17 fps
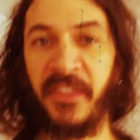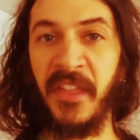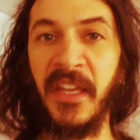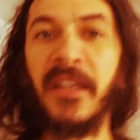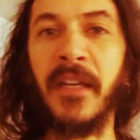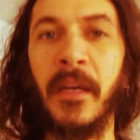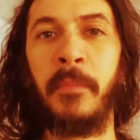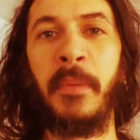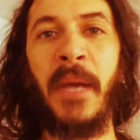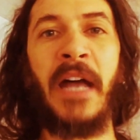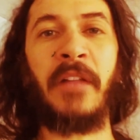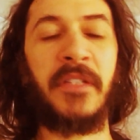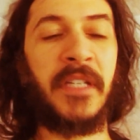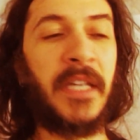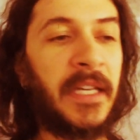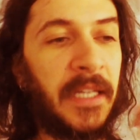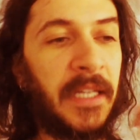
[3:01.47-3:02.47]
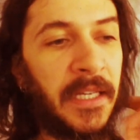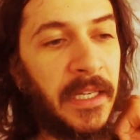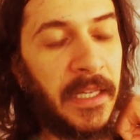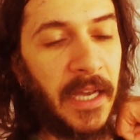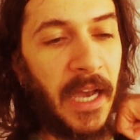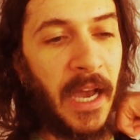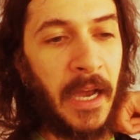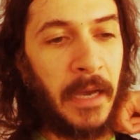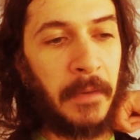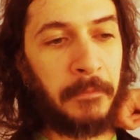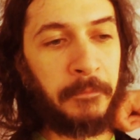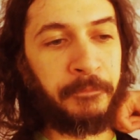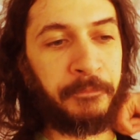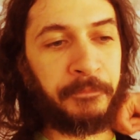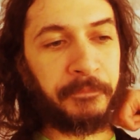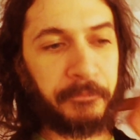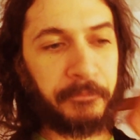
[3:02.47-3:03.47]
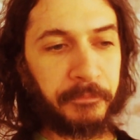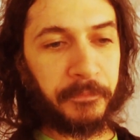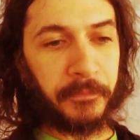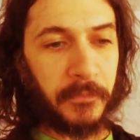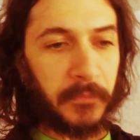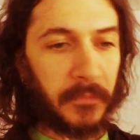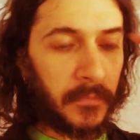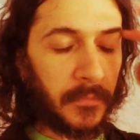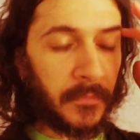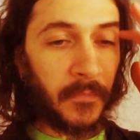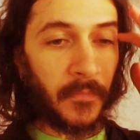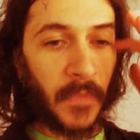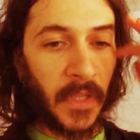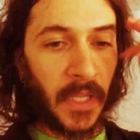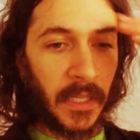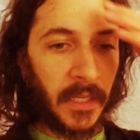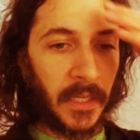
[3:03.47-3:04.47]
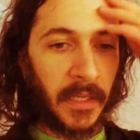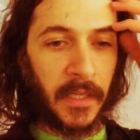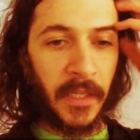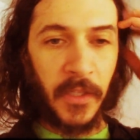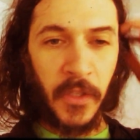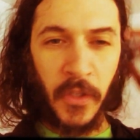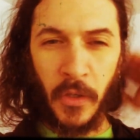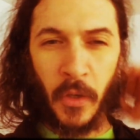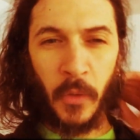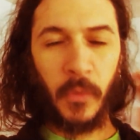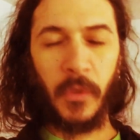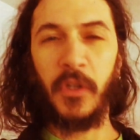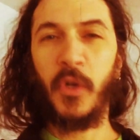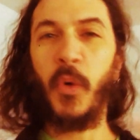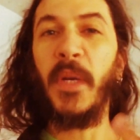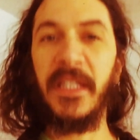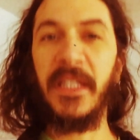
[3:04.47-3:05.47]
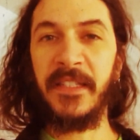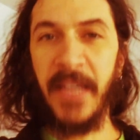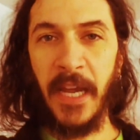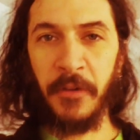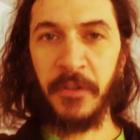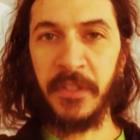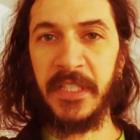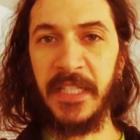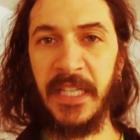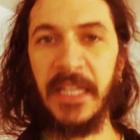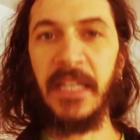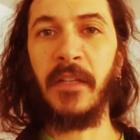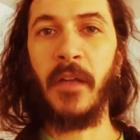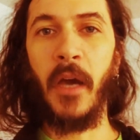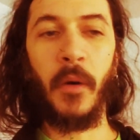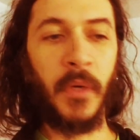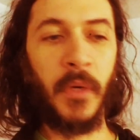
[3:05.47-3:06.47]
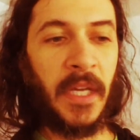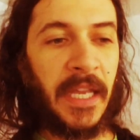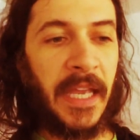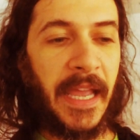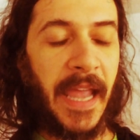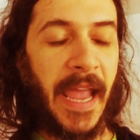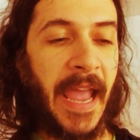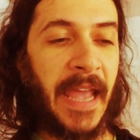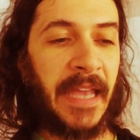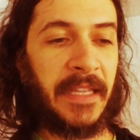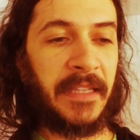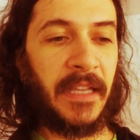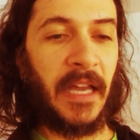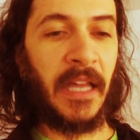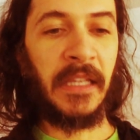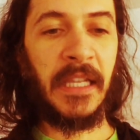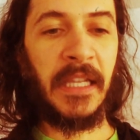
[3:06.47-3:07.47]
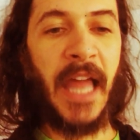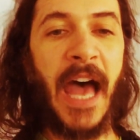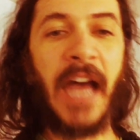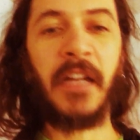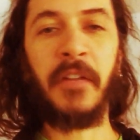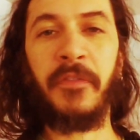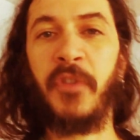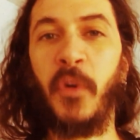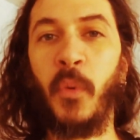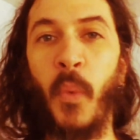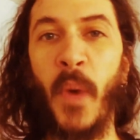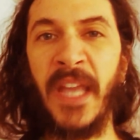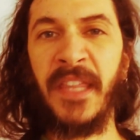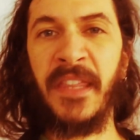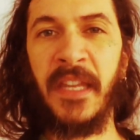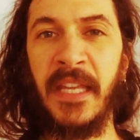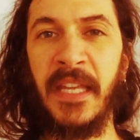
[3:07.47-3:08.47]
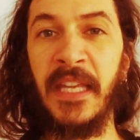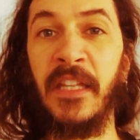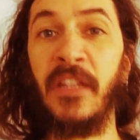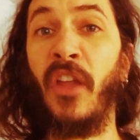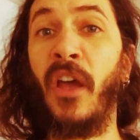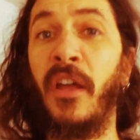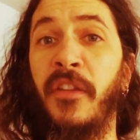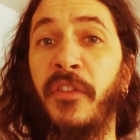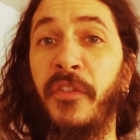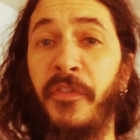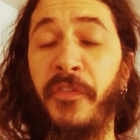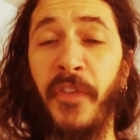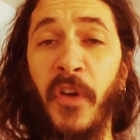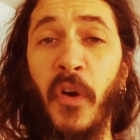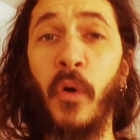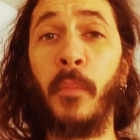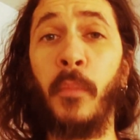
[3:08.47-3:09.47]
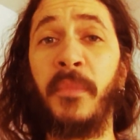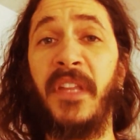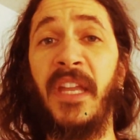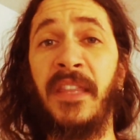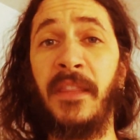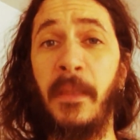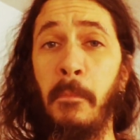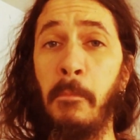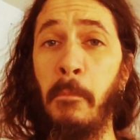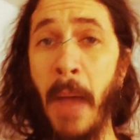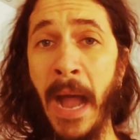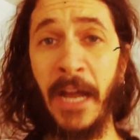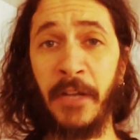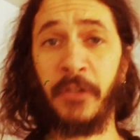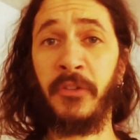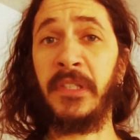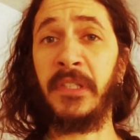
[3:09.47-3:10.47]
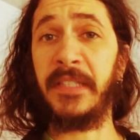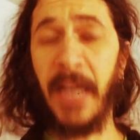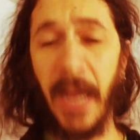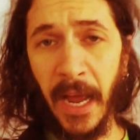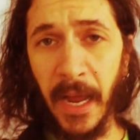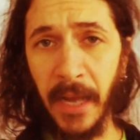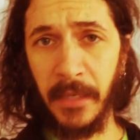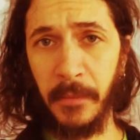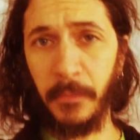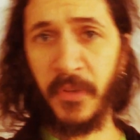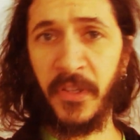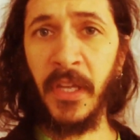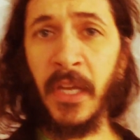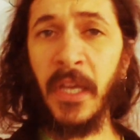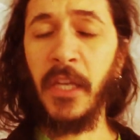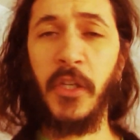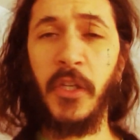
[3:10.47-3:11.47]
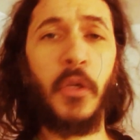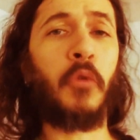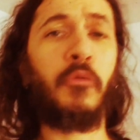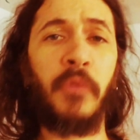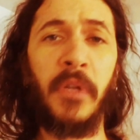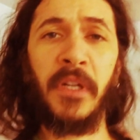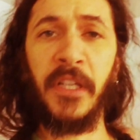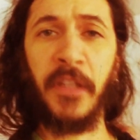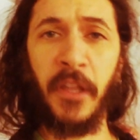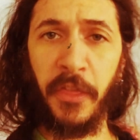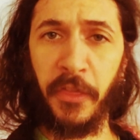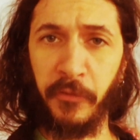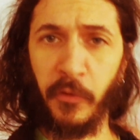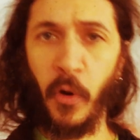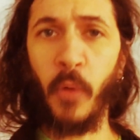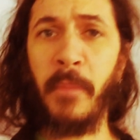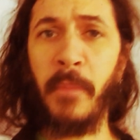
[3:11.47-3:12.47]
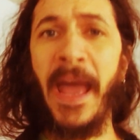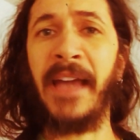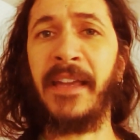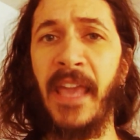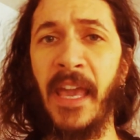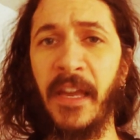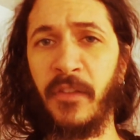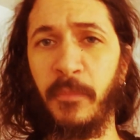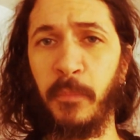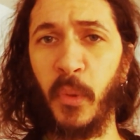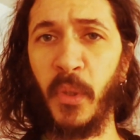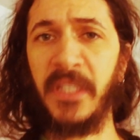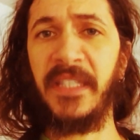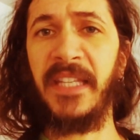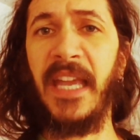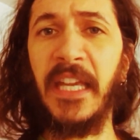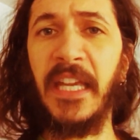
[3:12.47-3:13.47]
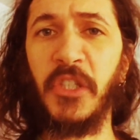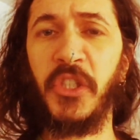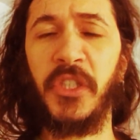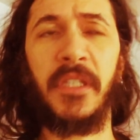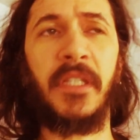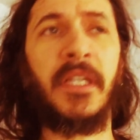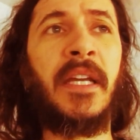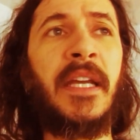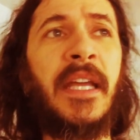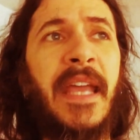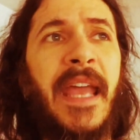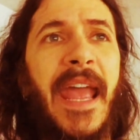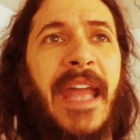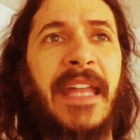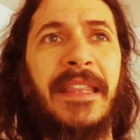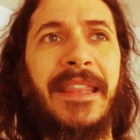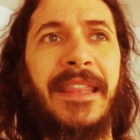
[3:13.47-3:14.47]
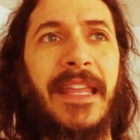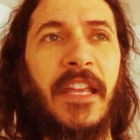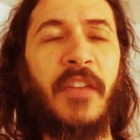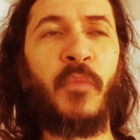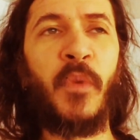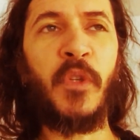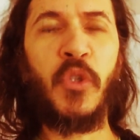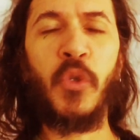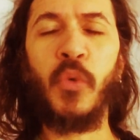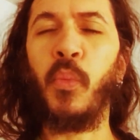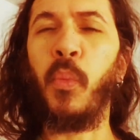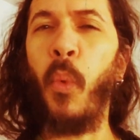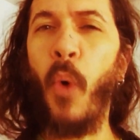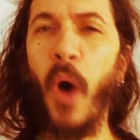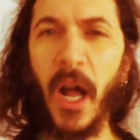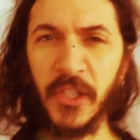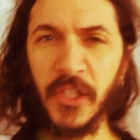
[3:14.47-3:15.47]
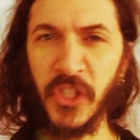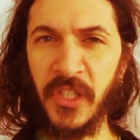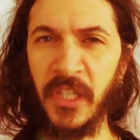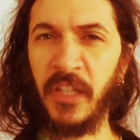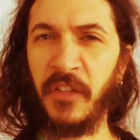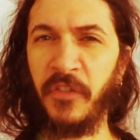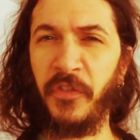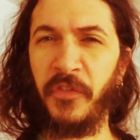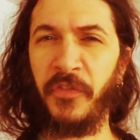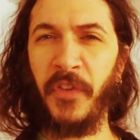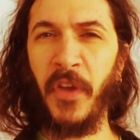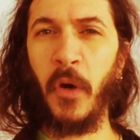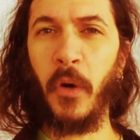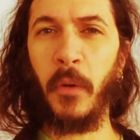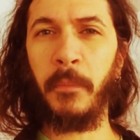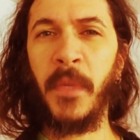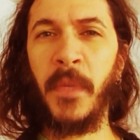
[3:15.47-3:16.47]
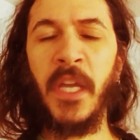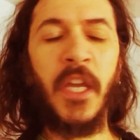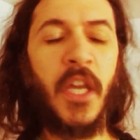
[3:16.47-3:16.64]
think about um, you know, Quentin Tarantino and a lot of the way that he does films in the modern times, you know, really the throwback exploitation. And when you watch this film,